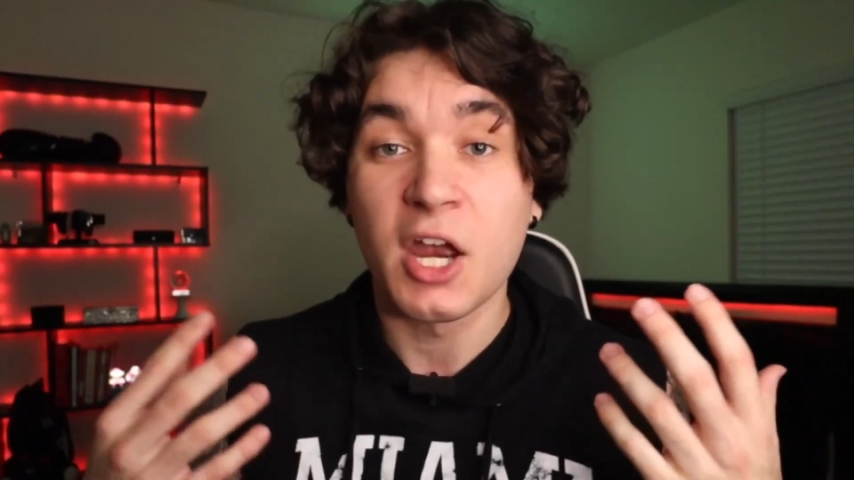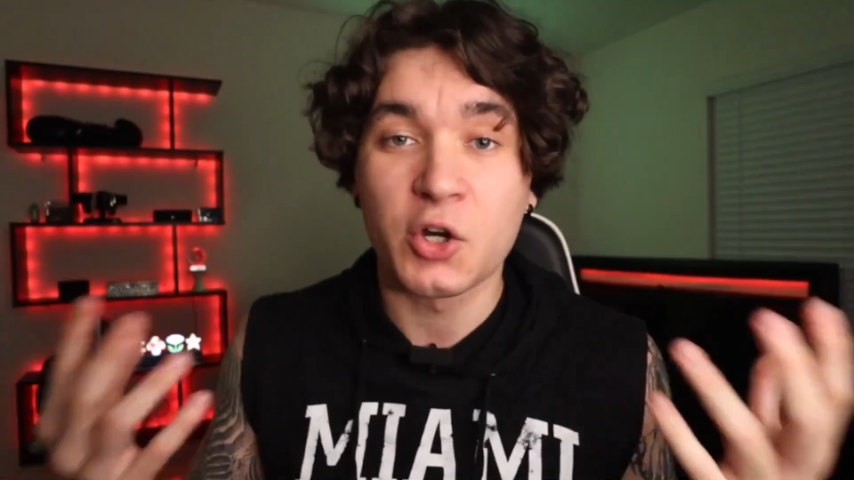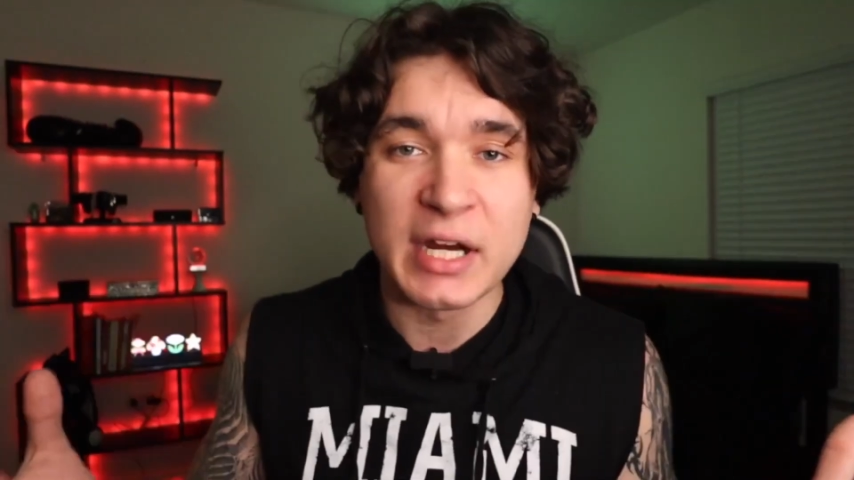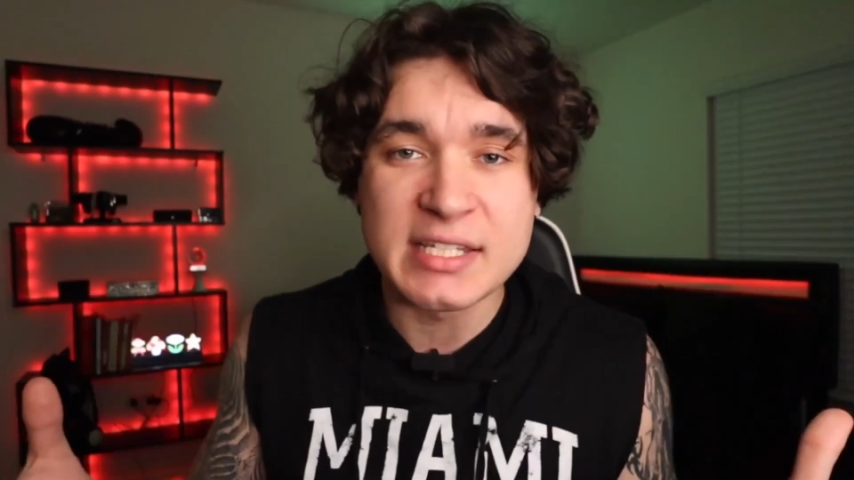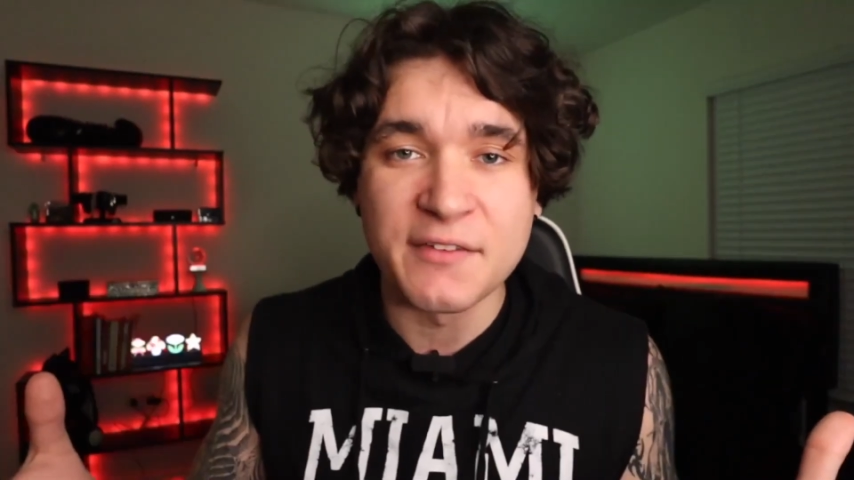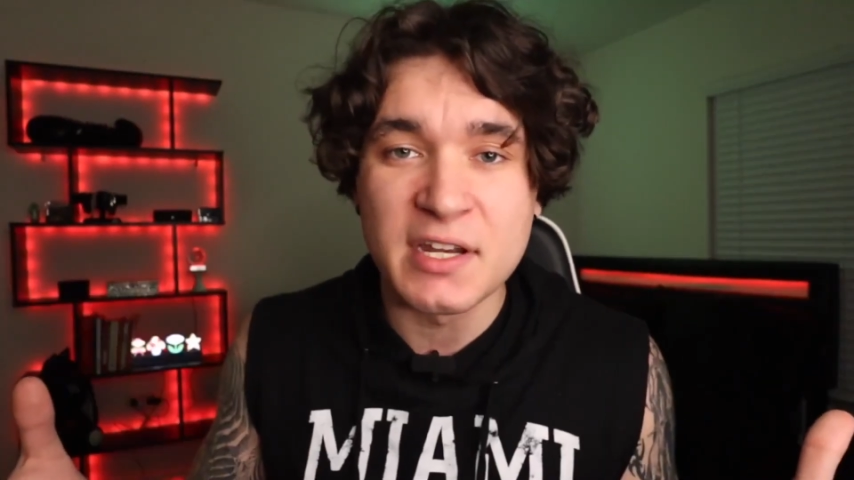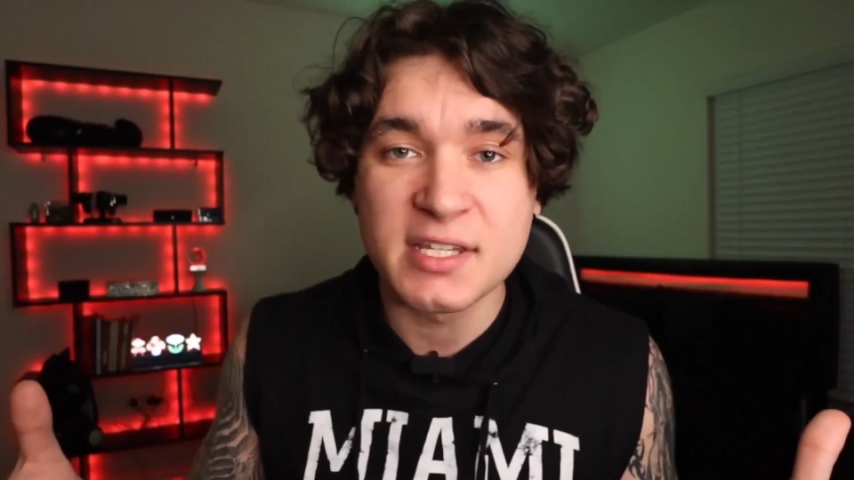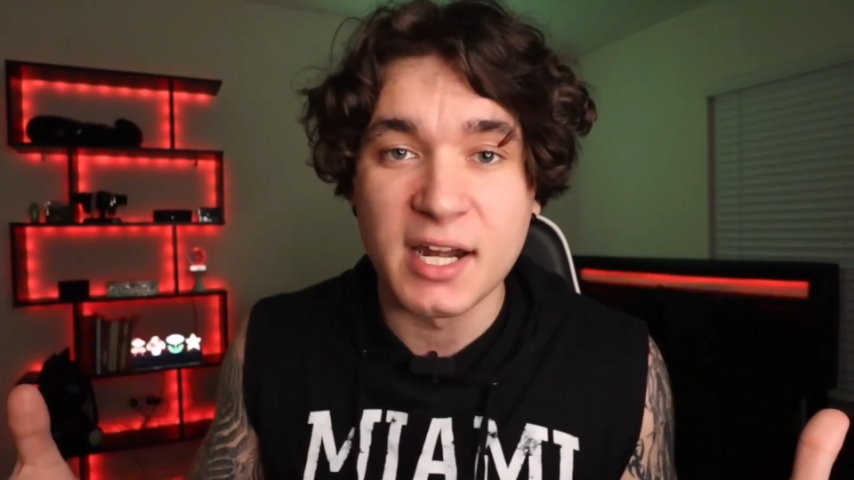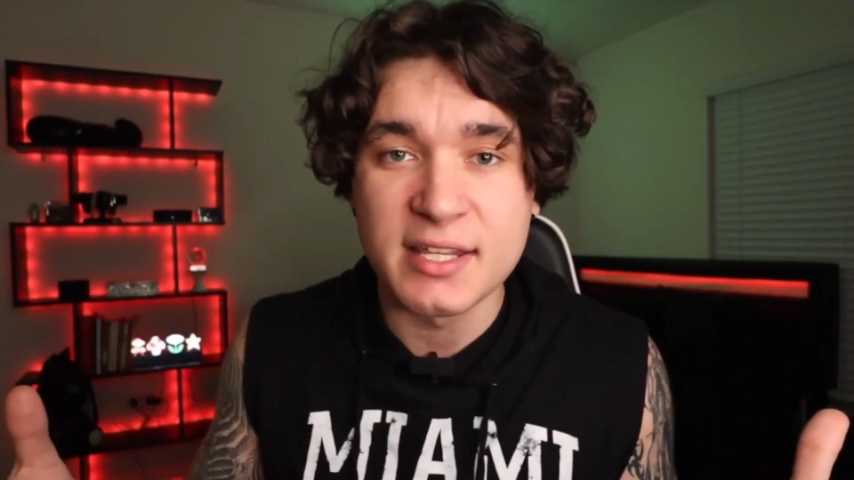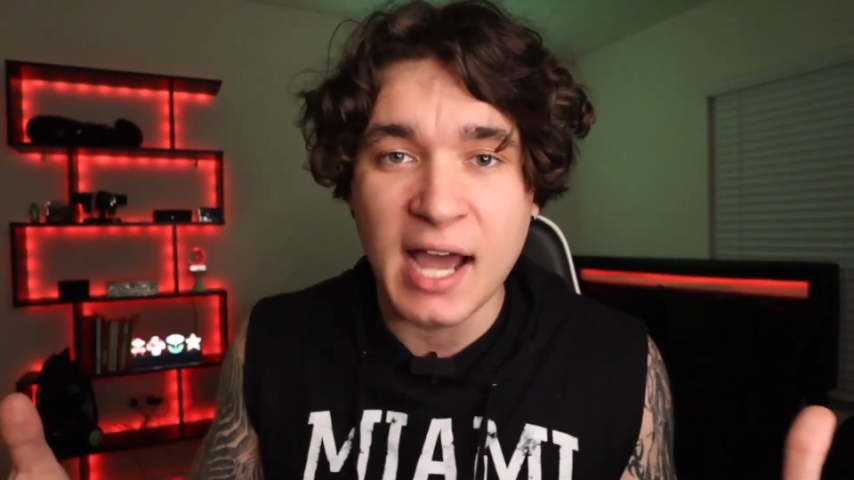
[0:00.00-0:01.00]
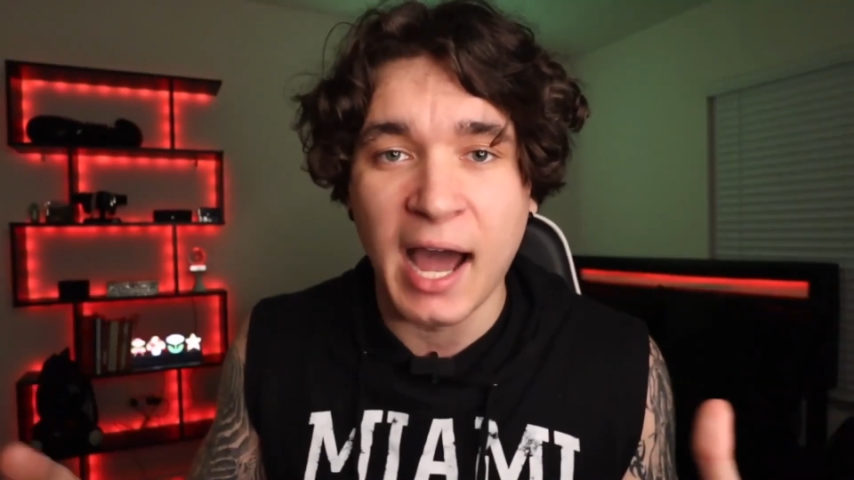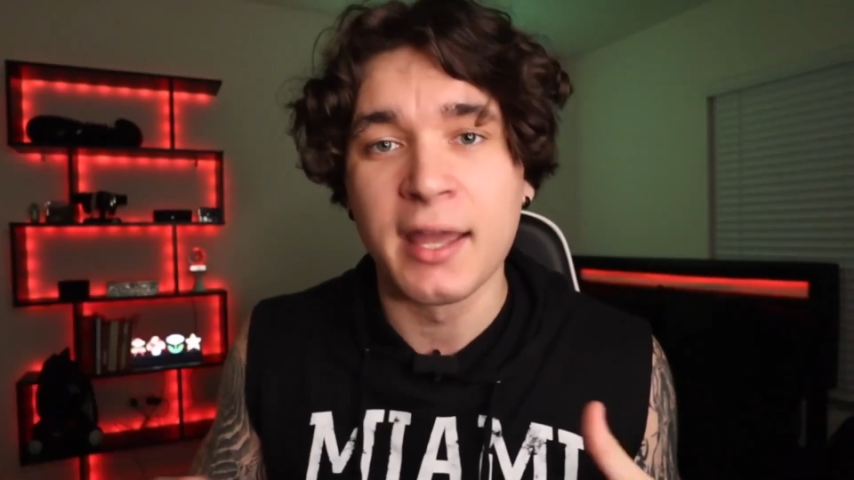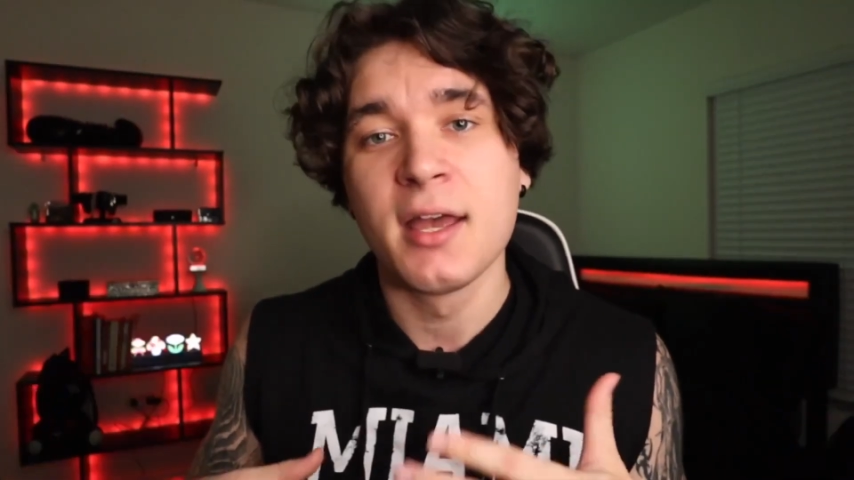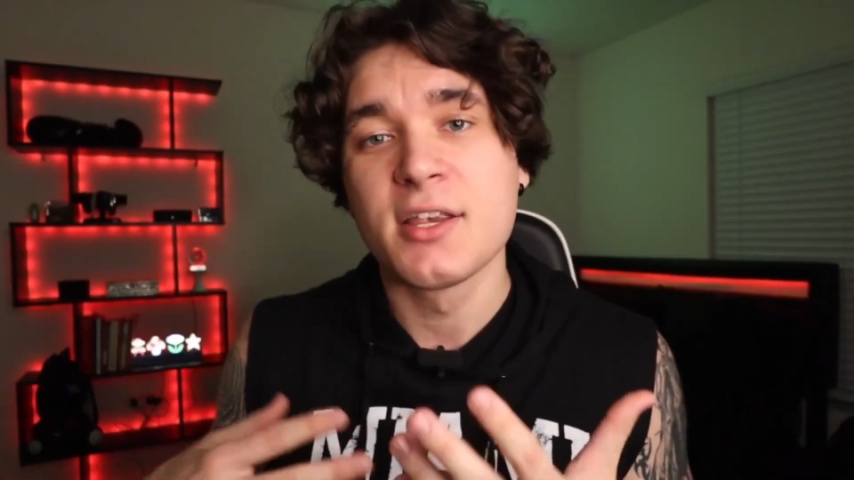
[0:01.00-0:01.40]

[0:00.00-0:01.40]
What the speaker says: creativity is gonna die,